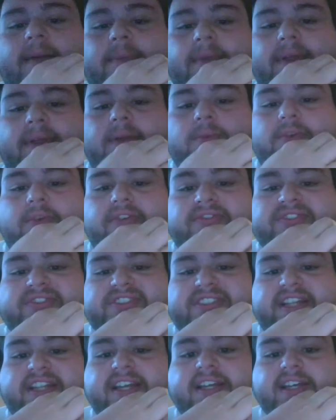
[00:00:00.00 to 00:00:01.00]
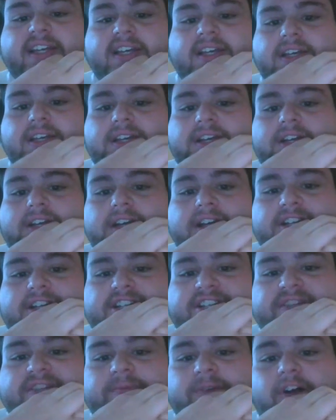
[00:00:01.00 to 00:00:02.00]
played Wolf and Snake,
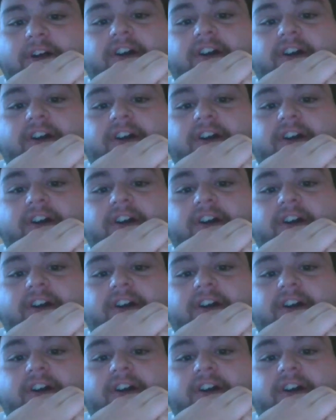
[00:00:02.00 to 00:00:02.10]
just the brawl